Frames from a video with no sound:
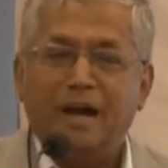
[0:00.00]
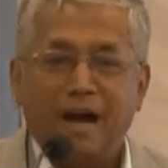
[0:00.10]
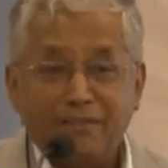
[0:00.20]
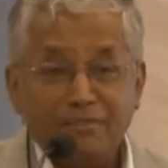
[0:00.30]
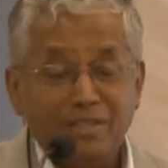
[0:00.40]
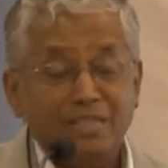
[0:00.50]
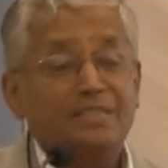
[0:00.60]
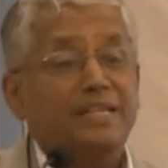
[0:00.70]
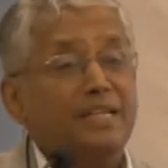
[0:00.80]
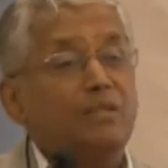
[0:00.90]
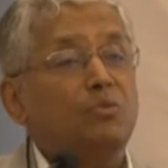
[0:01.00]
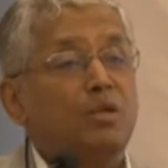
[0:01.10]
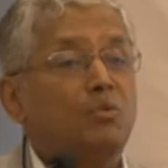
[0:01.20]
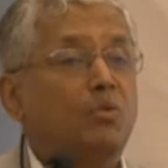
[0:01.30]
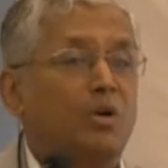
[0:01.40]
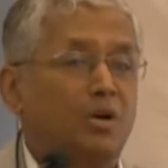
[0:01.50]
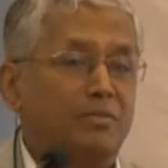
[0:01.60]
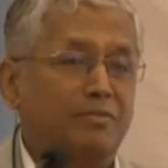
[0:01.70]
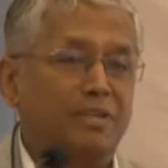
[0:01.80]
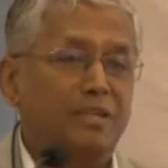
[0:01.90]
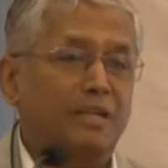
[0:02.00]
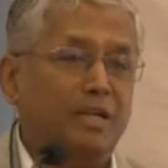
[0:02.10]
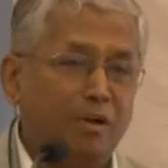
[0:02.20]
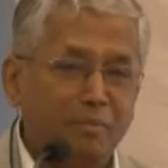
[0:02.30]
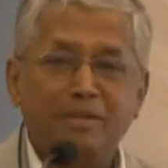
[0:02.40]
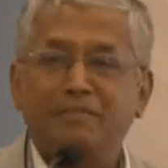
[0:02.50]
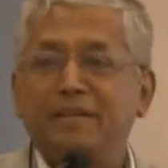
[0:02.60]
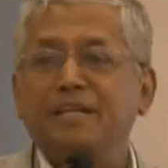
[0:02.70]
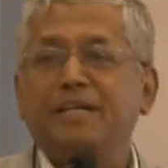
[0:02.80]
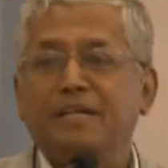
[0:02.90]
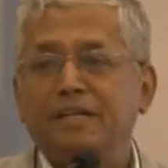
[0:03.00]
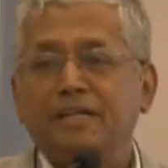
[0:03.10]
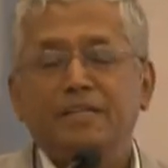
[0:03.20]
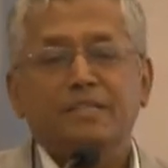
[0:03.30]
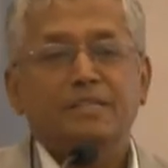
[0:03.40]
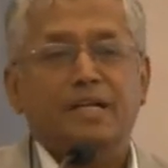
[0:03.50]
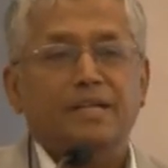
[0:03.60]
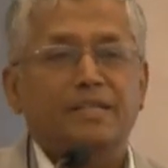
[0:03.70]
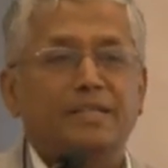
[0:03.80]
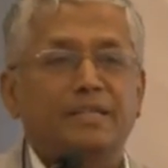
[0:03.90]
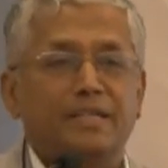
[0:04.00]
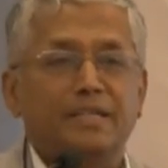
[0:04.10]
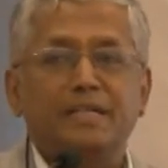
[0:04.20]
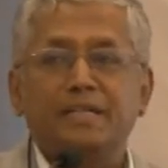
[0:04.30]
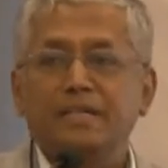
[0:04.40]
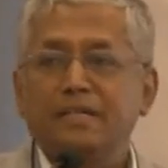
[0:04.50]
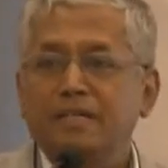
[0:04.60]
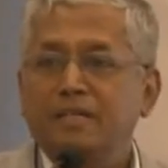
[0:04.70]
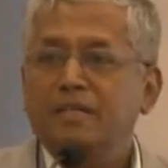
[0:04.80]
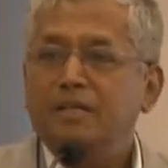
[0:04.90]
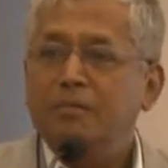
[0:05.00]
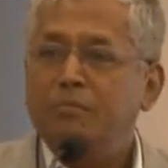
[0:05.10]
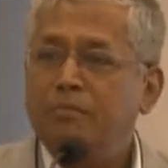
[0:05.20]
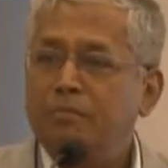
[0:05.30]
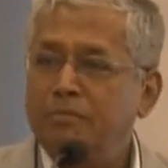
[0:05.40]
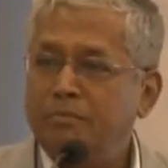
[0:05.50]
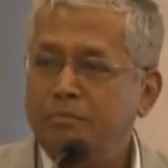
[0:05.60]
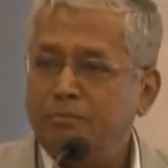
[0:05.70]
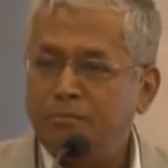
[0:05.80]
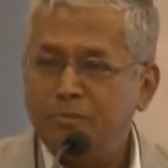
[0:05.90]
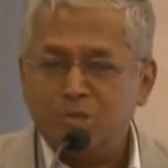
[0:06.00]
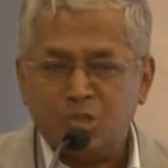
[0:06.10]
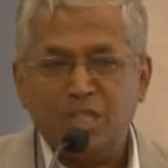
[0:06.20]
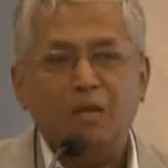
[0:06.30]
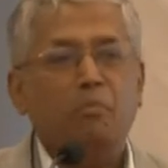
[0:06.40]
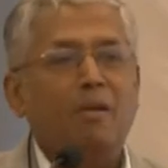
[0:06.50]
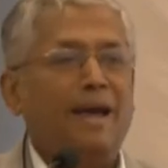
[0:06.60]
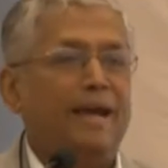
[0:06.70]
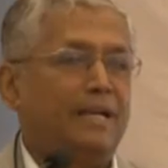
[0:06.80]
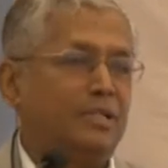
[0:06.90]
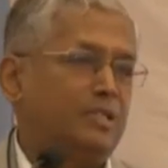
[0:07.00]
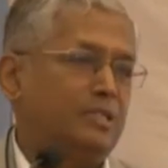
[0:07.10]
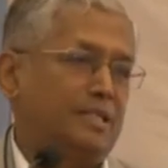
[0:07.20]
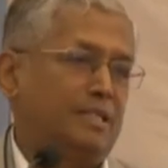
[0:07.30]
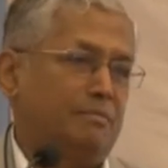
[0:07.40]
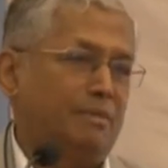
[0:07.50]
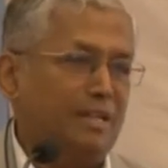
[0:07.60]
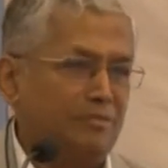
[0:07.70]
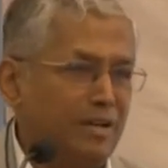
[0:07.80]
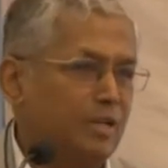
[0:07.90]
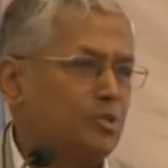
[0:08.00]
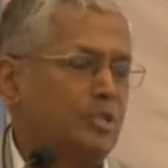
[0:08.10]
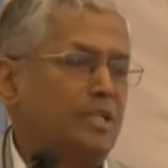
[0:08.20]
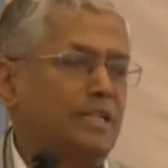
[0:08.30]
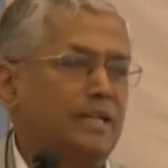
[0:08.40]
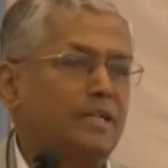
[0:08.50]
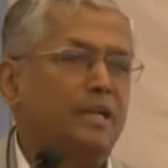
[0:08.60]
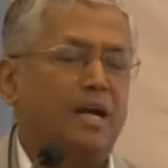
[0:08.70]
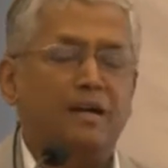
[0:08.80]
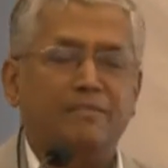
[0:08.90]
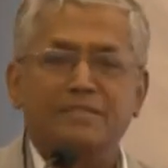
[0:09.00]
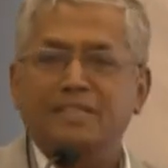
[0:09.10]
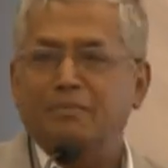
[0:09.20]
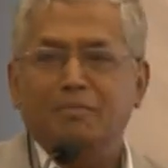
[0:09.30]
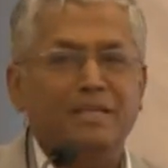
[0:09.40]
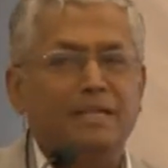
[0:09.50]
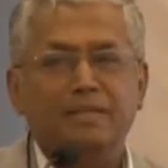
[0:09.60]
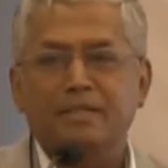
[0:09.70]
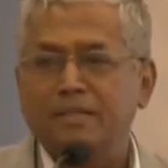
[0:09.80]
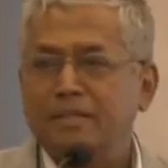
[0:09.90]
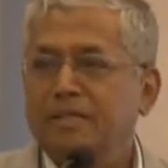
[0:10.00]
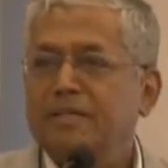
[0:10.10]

After the Second World War, when the government of India started creating Mm, steel plants and manufacturing in aircrafts and many other